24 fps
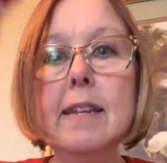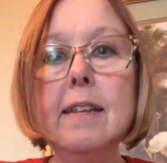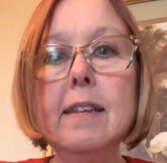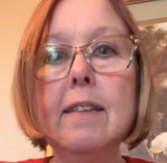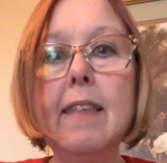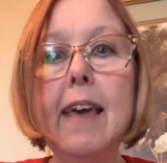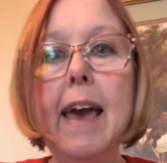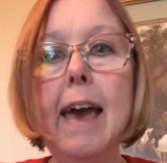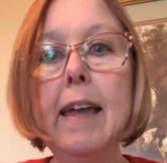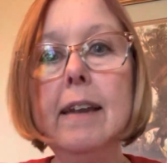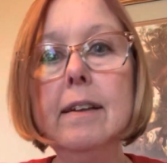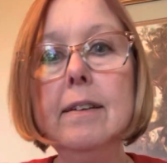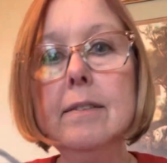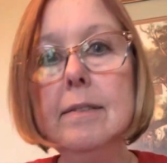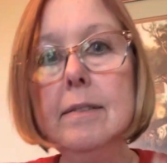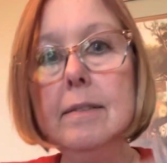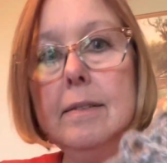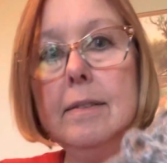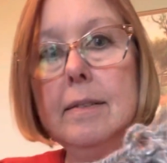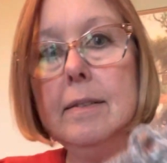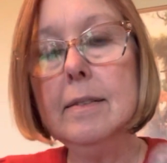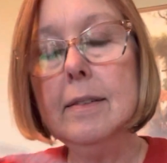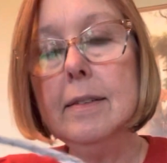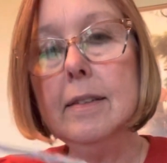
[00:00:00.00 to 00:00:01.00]
of that
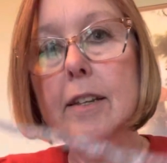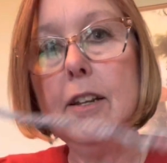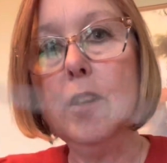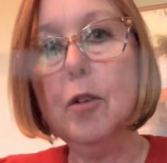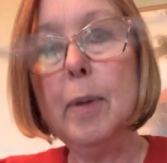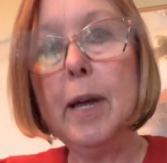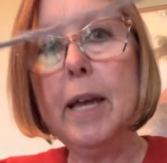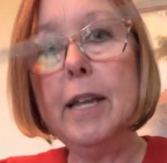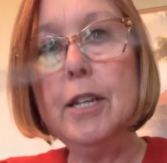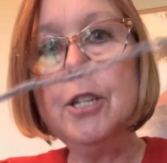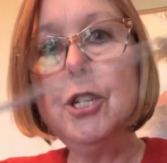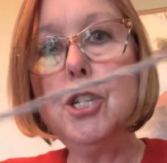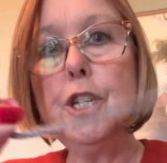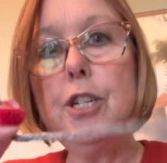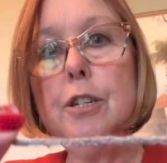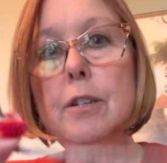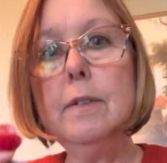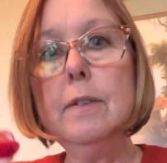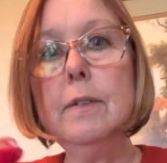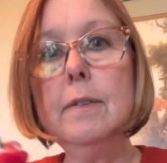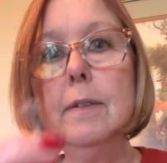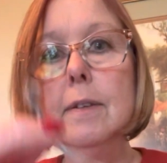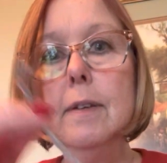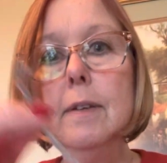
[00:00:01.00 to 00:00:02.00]
little bunch.
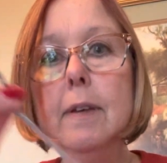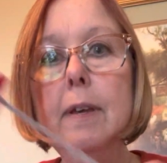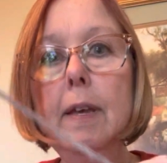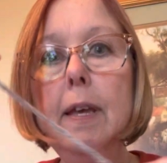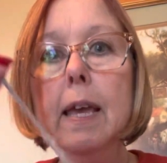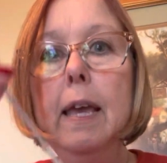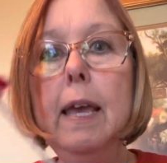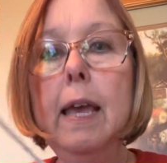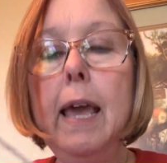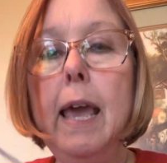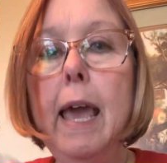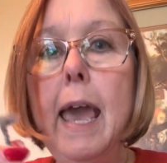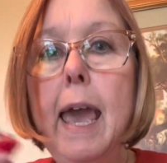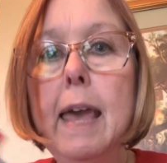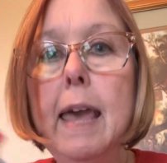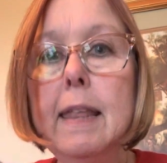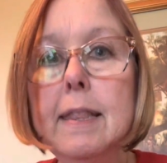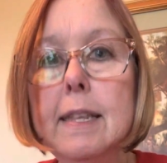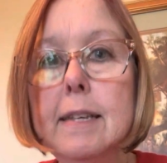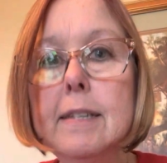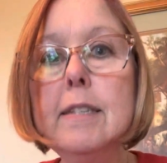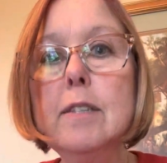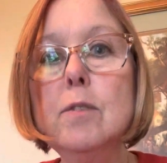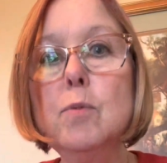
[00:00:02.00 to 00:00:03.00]
And
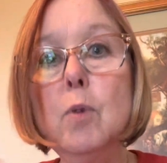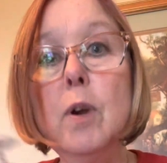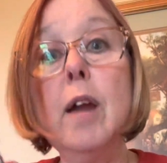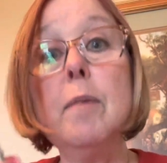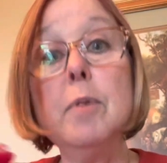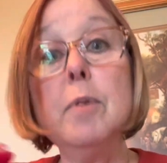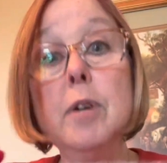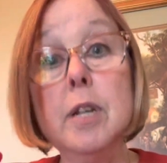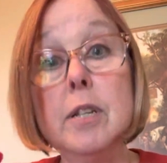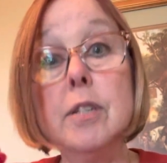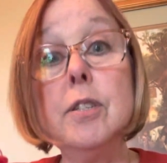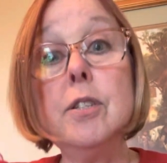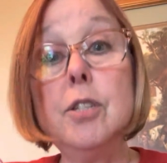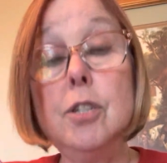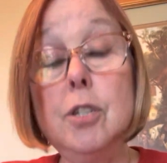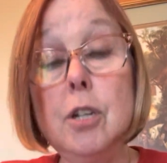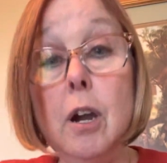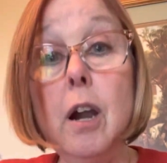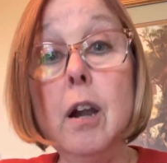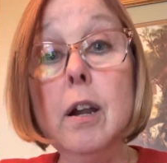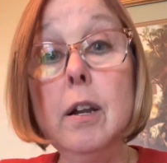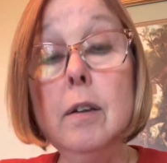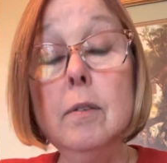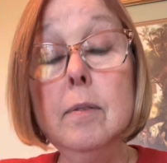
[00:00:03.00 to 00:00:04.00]
this is where I'm going to
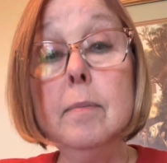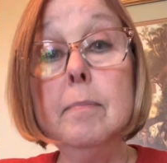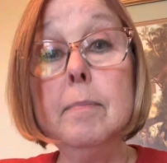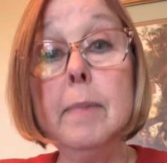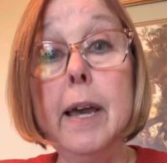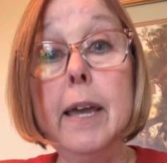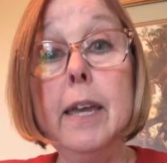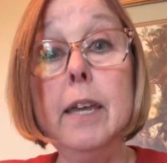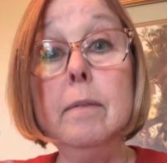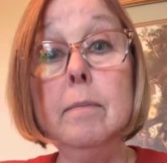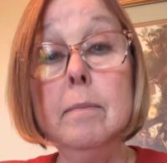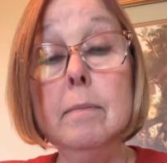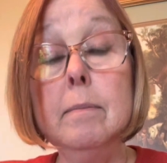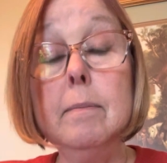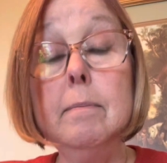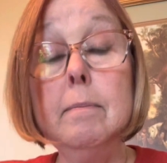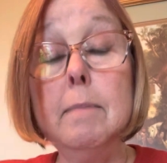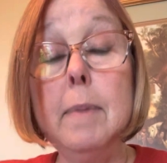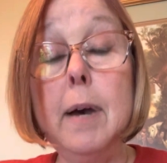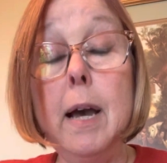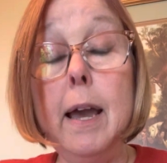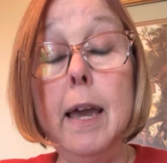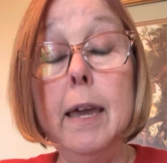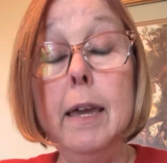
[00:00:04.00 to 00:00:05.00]
start
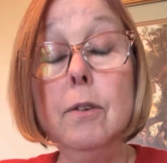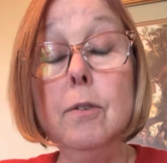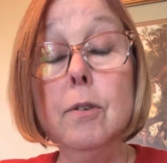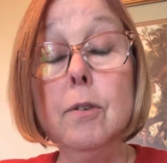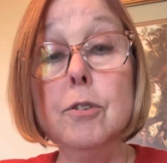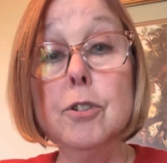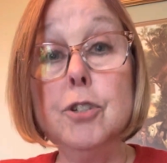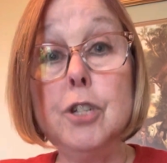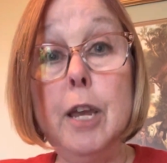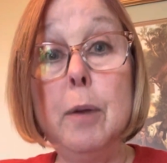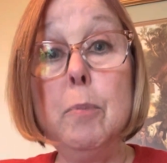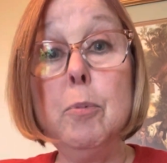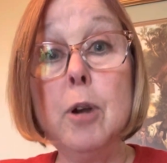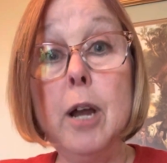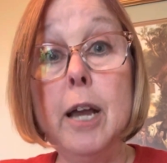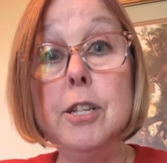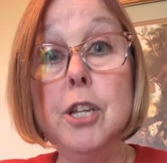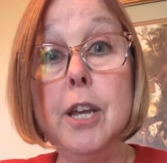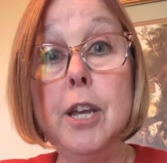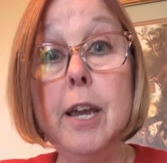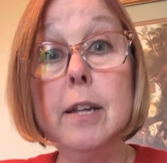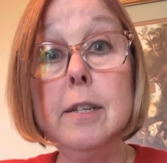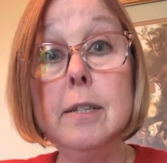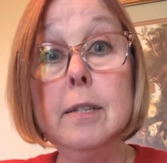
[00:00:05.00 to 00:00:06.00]
my crochet
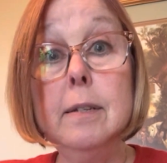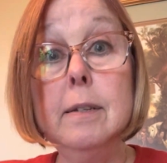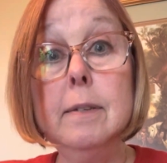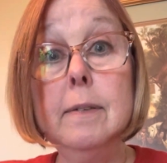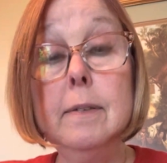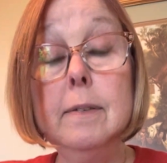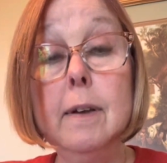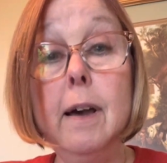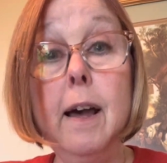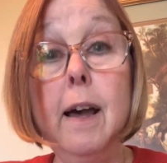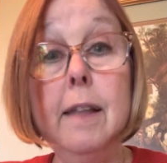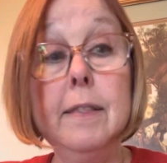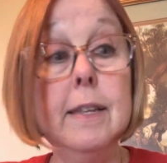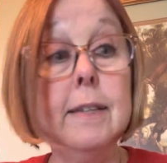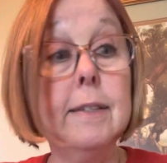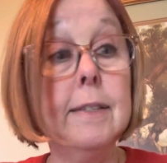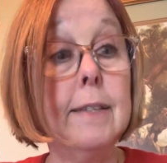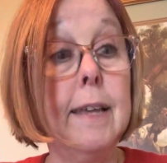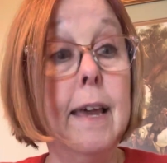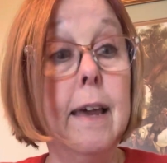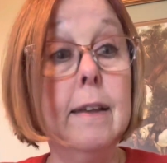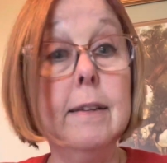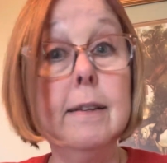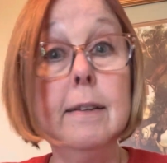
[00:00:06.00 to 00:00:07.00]
project on this
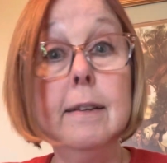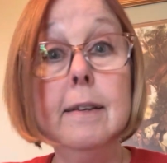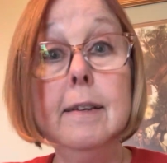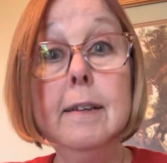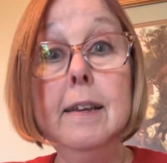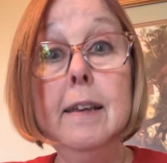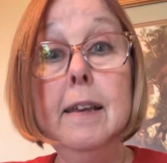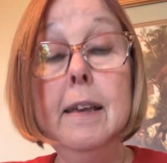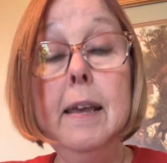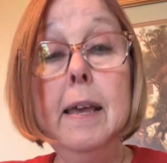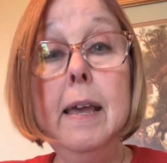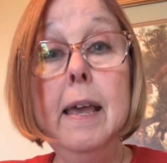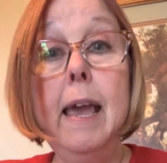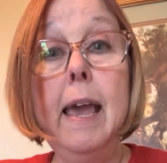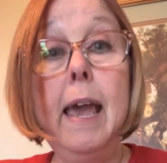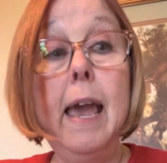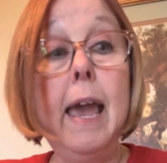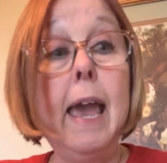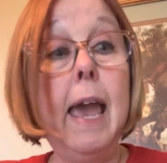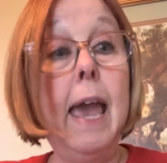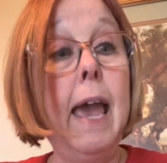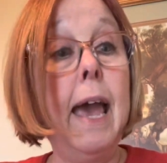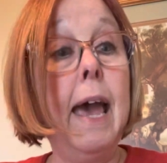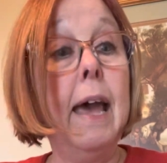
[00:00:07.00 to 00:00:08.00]
end.
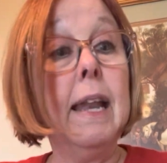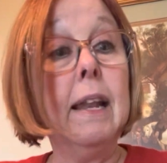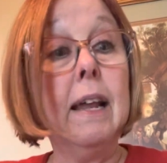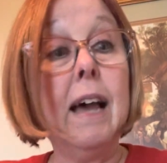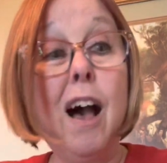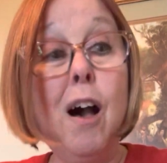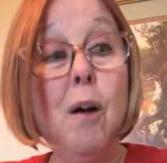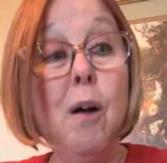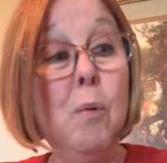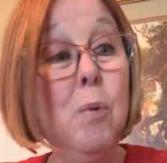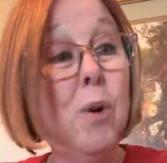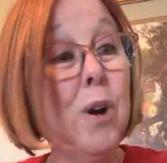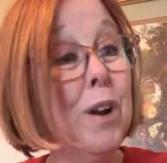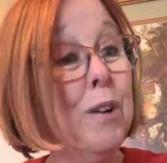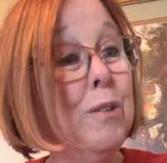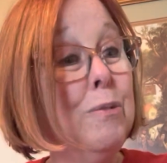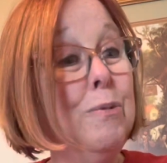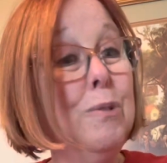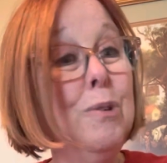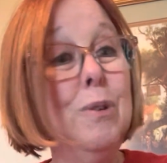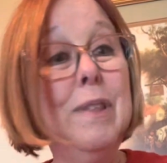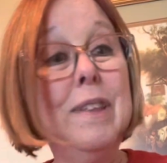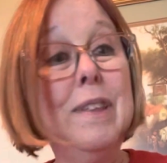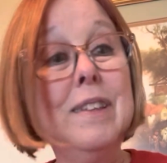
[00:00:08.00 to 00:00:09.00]
And I'll work
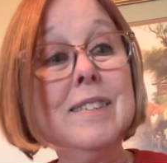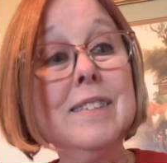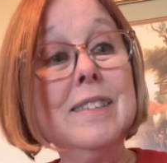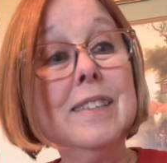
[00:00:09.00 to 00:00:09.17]
through this